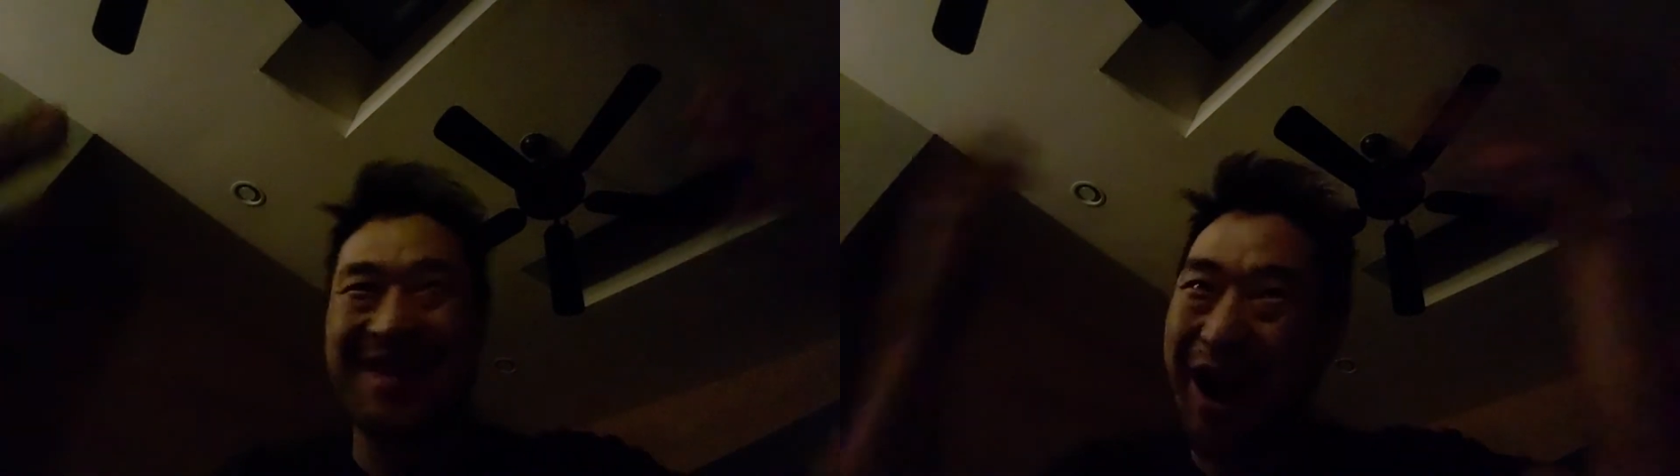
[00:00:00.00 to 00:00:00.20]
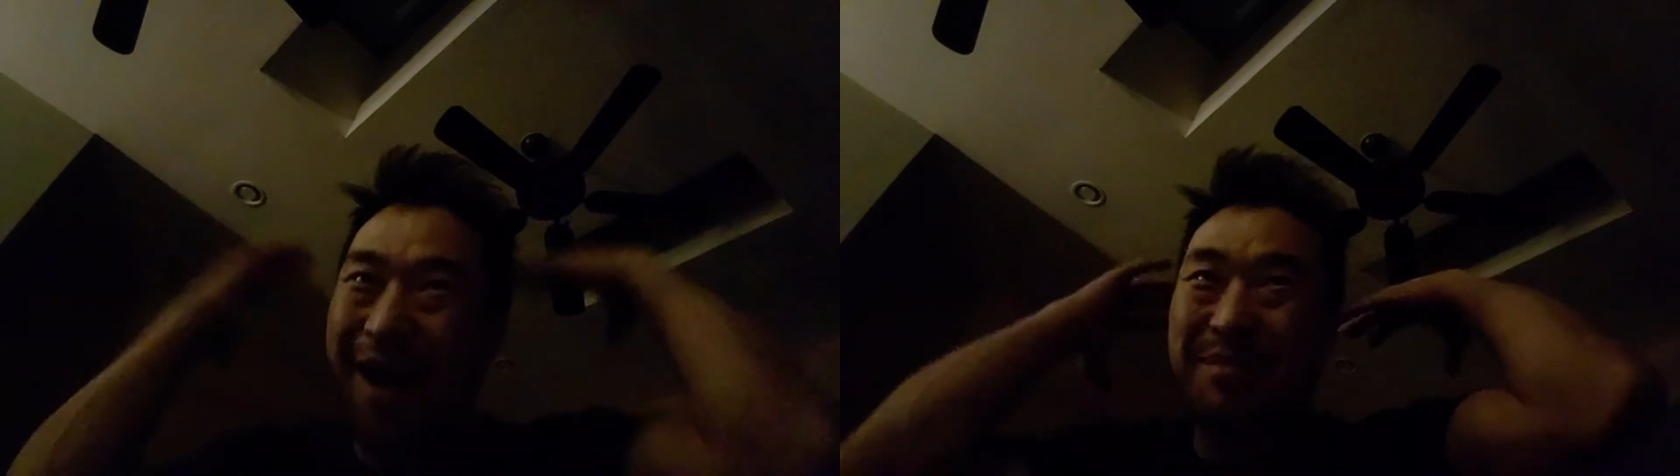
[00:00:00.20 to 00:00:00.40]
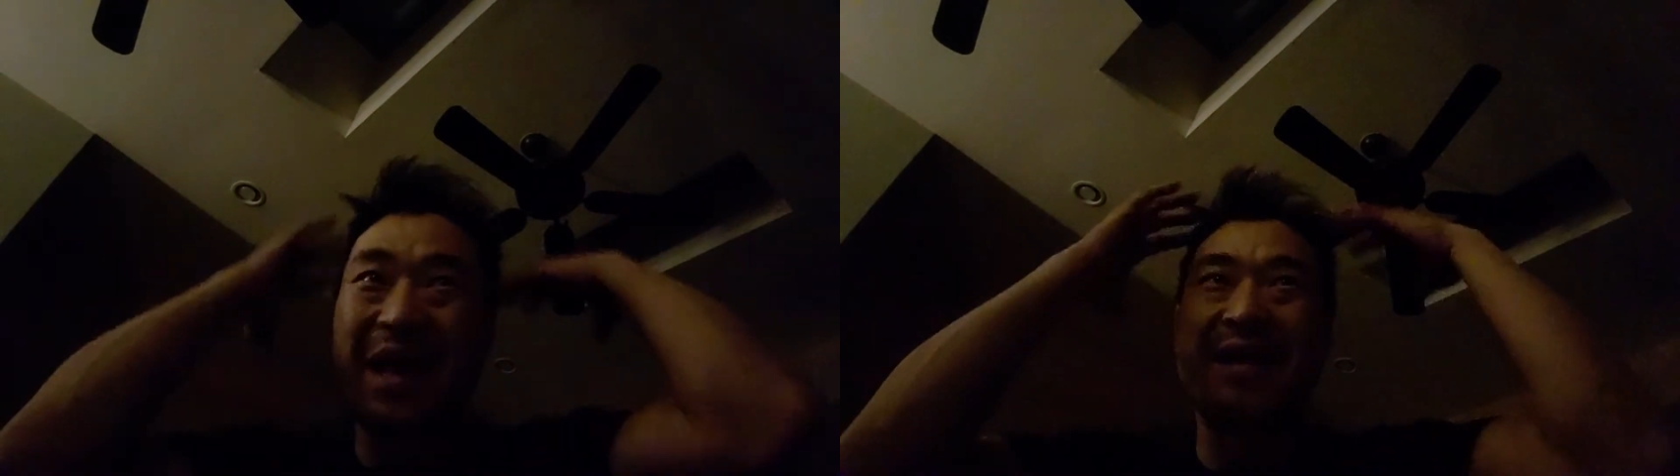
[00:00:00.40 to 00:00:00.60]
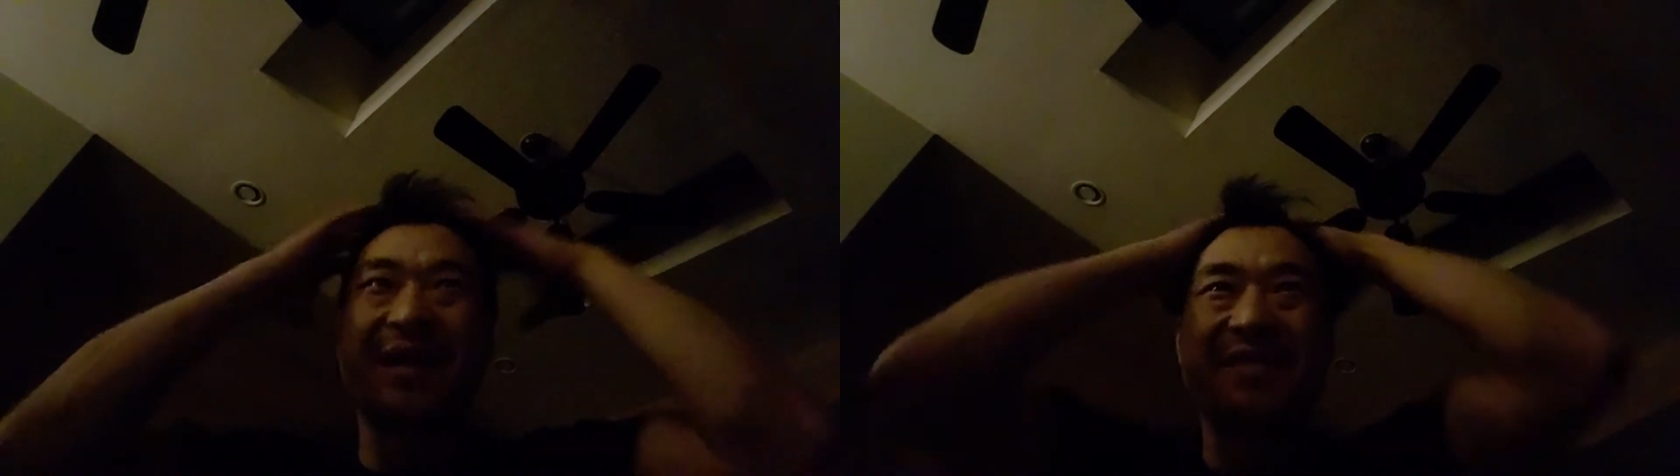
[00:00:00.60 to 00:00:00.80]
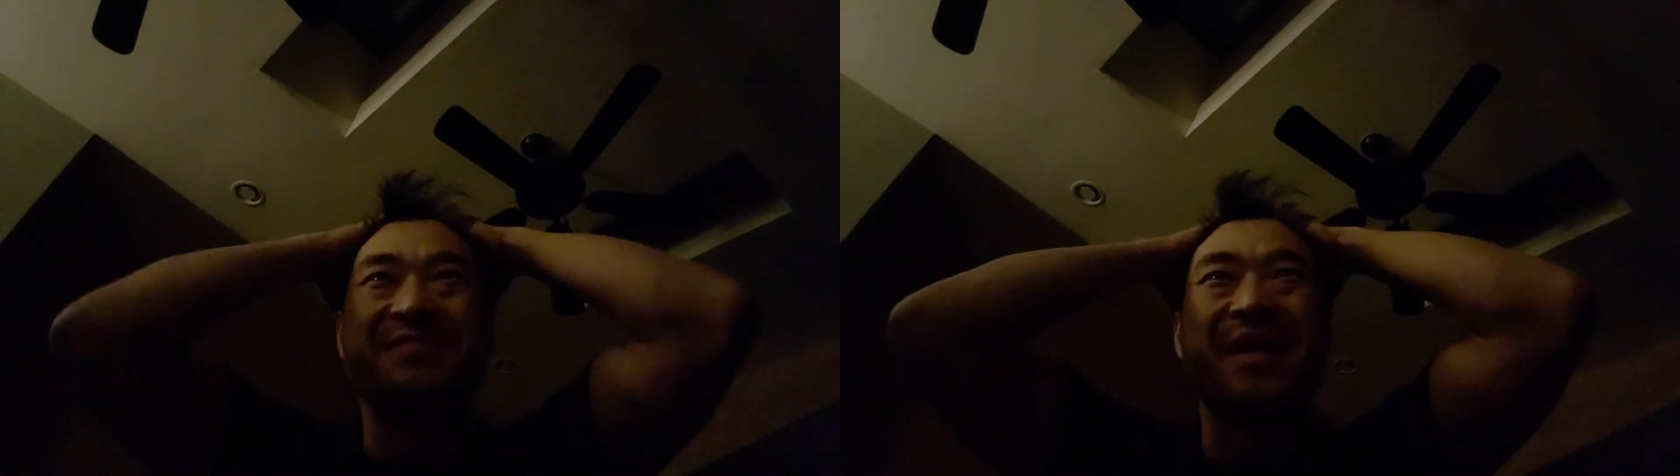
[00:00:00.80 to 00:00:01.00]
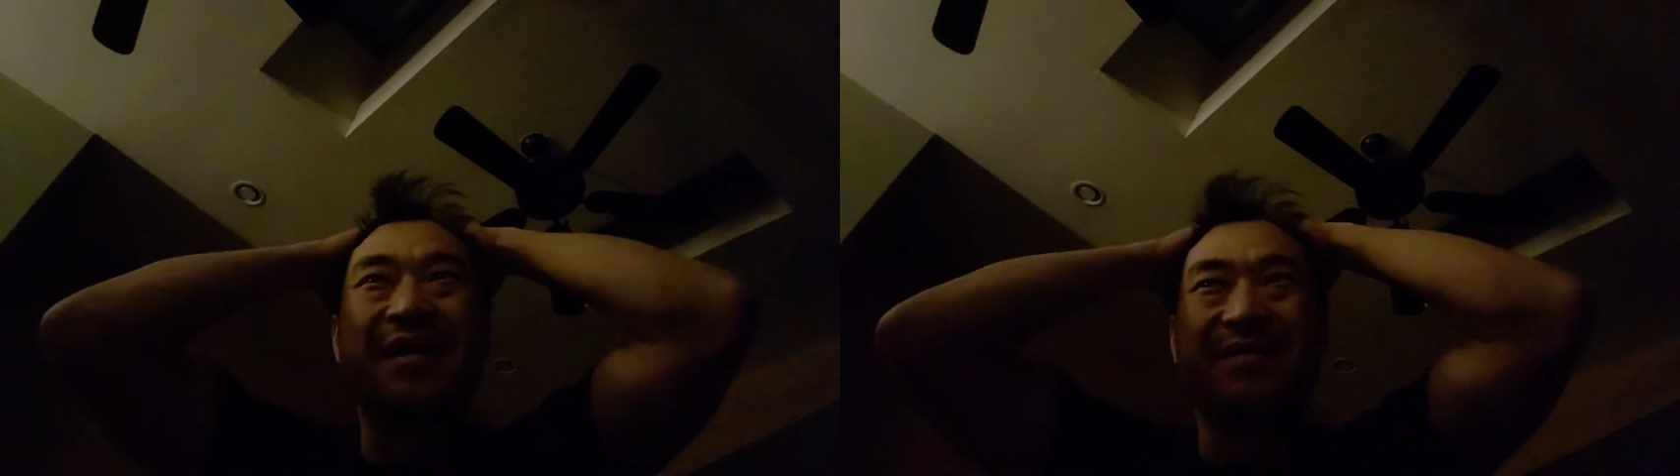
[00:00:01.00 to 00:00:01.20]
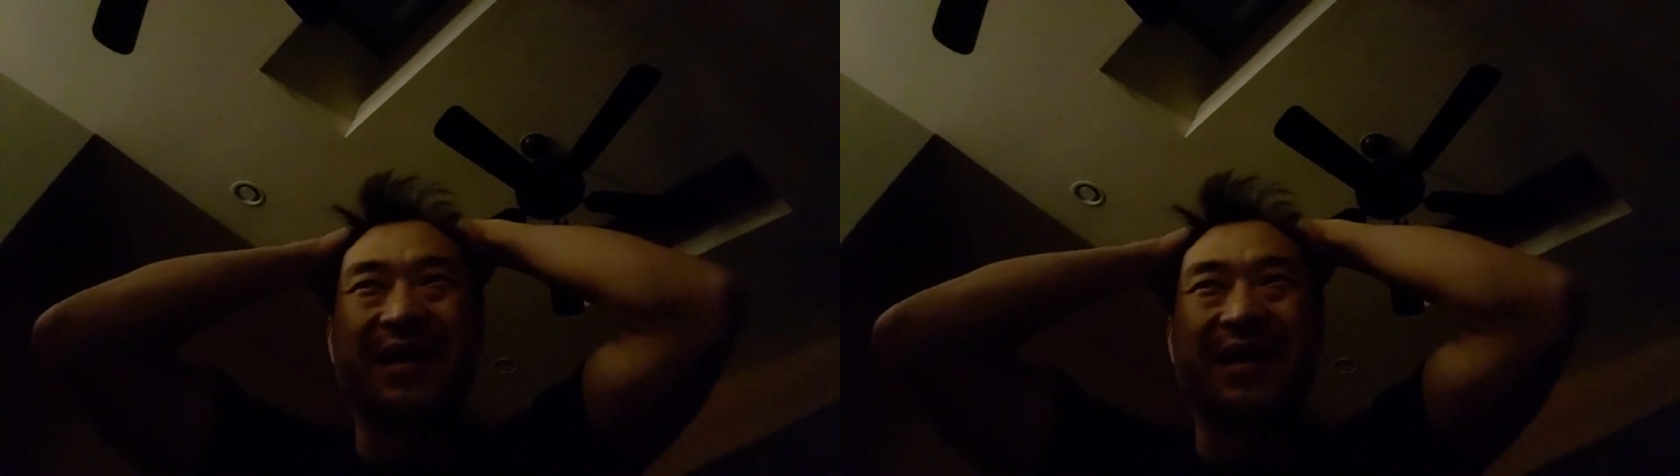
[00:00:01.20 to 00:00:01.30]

yeah, Black Lives Matter.